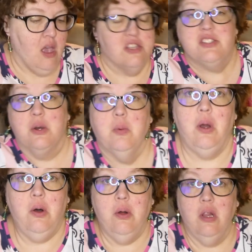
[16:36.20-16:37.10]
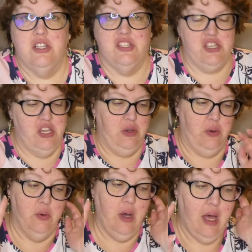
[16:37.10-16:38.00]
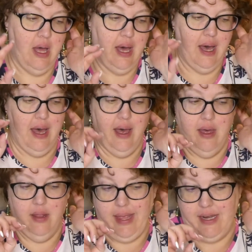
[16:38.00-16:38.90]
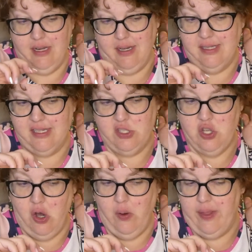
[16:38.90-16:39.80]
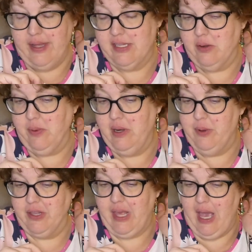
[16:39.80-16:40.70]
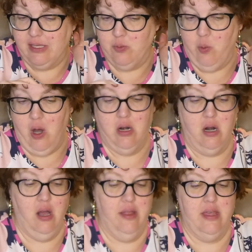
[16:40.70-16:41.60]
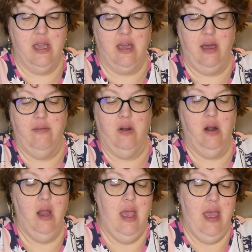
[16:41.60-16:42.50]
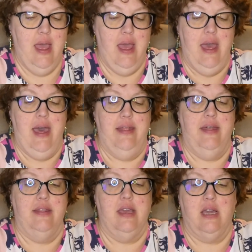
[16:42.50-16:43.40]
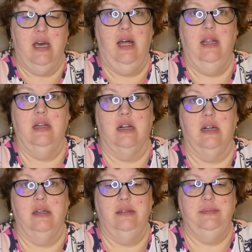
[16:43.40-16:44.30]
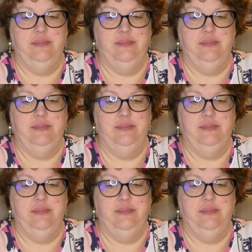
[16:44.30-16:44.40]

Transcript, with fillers: So roll two, uh, Let It on Snow, and that's the read a book that has water on the cover. And then the color